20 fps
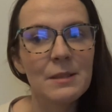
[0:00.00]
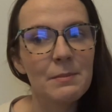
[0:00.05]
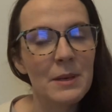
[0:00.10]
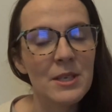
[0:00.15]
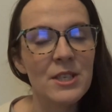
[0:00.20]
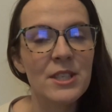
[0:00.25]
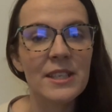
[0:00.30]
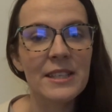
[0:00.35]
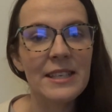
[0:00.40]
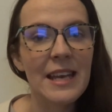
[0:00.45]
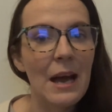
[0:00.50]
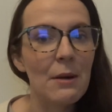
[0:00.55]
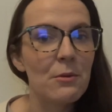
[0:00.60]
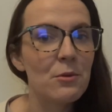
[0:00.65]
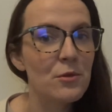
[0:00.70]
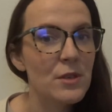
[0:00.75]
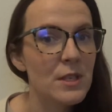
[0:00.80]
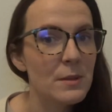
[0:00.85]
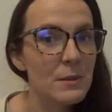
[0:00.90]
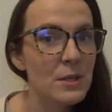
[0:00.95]
especially now
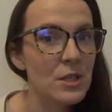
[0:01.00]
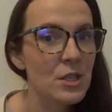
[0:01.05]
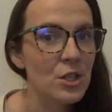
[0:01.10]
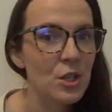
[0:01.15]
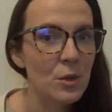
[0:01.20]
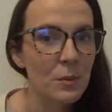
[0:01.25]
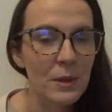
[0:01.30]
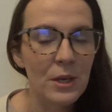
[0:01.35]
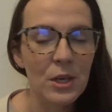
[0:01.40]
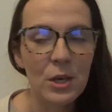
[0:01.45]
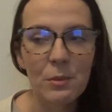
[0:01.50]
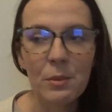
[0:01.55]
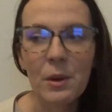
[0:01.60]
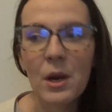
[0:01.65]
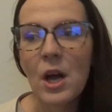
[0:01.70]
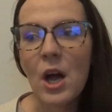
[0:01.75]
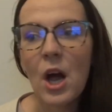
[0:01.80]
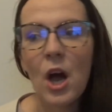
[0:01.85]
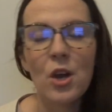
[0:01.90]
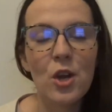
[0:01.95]
Christmas is coming up
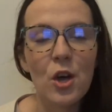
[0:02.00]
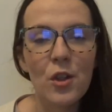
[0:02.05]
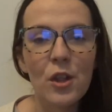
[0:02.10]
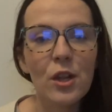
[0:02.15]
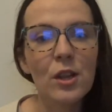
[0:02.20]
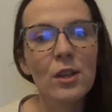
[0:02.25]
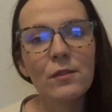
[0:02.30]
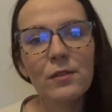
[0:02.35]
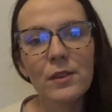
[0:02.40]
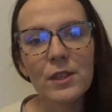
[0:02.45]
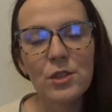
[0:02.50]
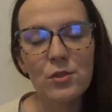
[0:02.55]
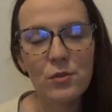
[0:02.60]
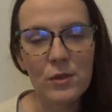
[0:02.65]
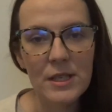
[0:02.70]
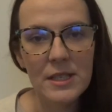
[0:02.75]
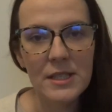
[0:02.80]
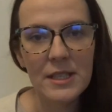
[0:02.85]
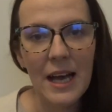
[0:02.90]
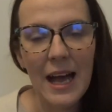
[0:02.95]
and all the lovely
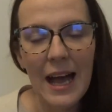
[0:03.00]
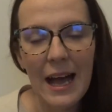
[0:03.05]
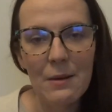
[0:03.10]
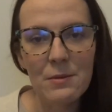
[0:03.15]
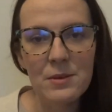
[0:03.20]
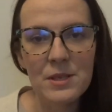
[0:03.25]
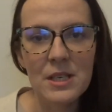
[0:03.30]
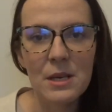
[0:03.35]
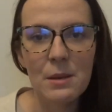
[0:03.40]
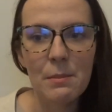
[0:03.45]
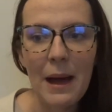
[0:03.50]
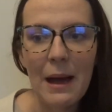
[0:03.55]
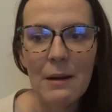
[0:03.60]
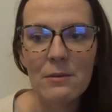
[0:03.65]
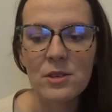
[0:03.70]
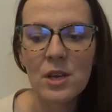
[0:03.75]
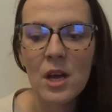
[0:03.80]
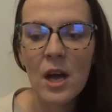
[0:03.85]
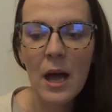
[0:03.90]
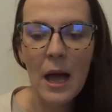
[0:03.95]
treats are out and
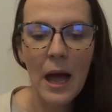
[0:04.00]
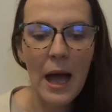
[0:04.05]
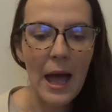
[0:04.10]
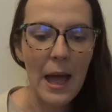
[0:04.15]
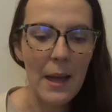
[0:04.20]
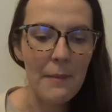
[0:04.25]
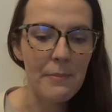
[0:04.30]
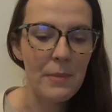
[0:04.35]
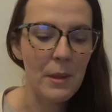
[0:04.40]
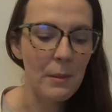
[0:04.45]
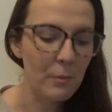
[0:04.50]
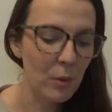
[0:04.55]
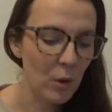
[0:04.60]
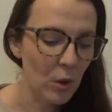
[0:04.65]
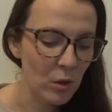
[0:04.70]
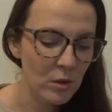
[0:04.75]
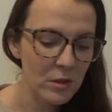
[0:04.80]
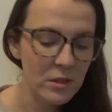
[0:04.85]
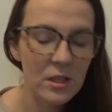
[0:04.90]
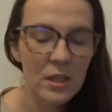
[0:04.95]
about.
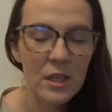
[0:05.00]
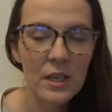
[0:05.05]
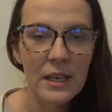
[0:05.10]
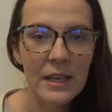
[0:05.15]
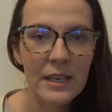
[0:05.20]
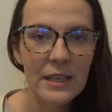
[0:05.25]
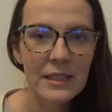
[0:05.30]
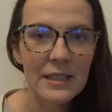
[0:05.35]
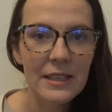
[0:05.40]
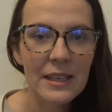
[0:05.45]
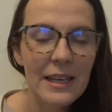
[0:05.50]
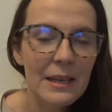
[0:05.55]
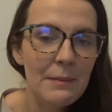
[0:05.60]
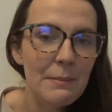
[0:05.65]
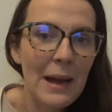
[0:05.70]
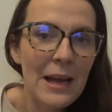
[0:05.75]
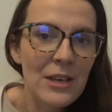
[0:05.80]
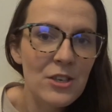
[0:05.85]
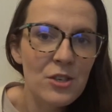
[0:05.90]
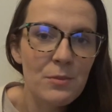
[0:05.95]
But it
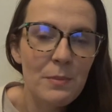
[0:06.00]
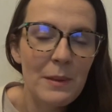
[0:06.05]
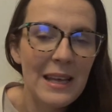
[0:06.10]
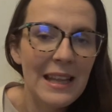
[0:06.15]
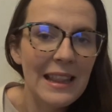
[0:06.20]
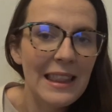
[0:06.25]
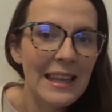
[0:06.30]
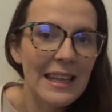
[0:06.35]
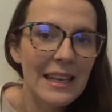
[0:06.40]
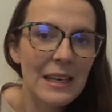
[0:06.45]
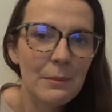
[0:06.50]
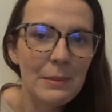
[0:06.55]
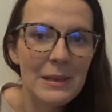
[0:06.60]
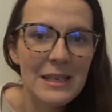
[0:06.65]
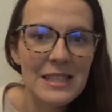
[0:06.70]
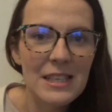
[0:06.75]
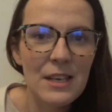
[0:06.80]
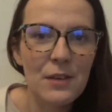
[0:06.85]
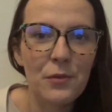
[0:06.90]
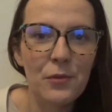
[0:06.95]
might just be a little
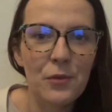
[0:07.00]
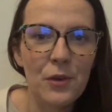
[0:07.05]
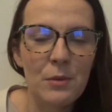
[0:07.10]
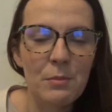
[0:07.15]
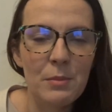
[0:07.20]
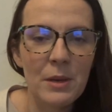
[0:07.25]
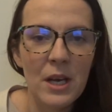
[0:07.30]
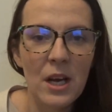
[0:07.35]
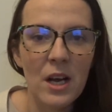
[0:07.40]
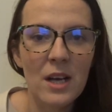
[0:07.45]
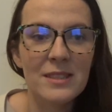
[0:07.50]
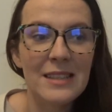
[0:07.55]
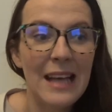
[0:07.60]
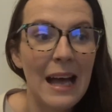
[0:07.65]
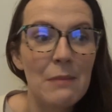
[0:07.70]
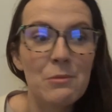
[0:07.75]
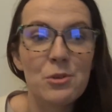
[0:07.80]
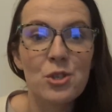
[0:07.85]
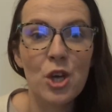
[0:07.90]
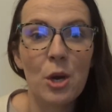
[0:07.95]
bit different because
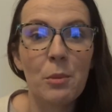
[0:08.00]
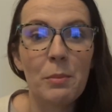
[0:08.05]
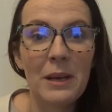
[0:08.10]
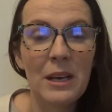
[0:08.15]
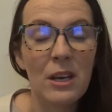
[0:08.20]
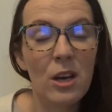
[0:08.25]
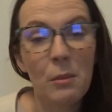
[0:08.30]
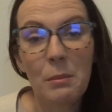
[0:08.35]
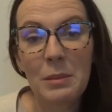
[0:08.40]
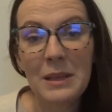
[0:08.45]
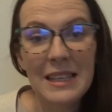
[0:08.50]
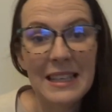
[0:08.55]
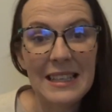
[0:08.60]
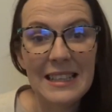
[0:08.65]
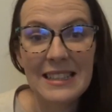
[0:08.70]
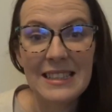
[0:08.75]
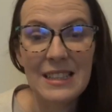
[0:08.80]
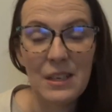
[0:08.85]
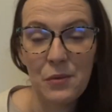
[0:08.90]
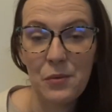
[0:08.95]
I'm shopping
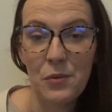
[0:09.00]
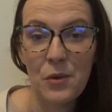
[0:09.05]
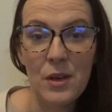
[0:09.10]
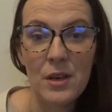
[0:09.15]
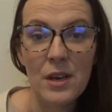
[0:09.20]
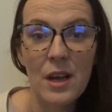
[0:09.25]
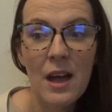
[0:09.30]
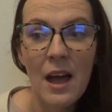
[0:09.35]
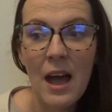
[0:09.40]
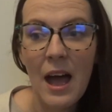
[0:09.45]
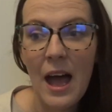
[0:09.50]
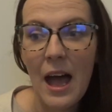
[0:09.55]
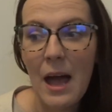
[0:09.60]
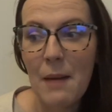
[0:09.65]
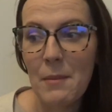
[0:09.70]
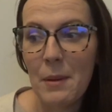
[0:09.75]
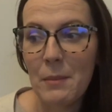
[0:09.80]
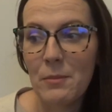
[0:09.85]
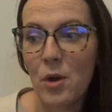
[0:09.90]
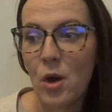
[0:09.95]
completely different.
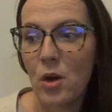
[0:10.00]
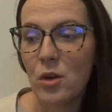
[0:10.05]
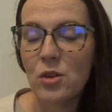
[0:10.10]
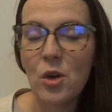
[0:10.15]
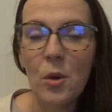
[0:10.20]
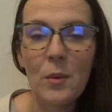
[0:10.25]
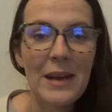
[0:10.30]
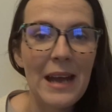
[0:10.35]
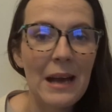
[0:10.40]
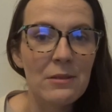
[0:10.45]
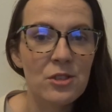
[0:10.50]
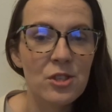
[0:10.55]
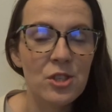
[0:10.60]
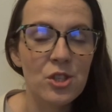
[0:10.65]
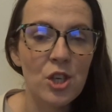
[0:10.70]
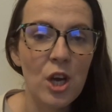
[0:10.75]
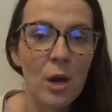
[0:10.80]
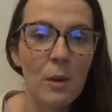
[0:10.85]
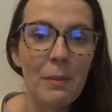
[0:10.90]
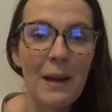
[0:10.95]
I'm not going out to the
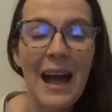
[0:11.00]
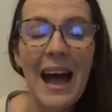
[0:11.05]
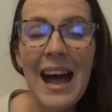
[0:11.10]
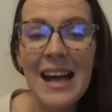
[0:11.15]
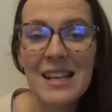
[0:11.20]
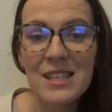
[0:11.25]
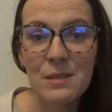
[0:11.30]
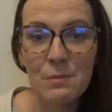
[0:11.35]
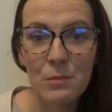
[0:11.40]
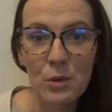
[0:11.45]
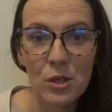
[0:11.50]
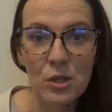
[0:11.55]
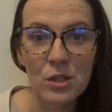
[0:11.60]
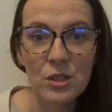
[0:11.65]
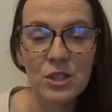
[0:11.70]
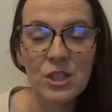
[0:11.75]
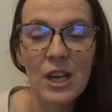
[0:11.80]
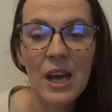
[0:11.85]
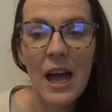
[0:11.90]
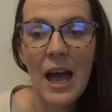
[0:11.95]
shop as
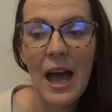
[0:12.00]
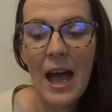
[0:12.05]
much.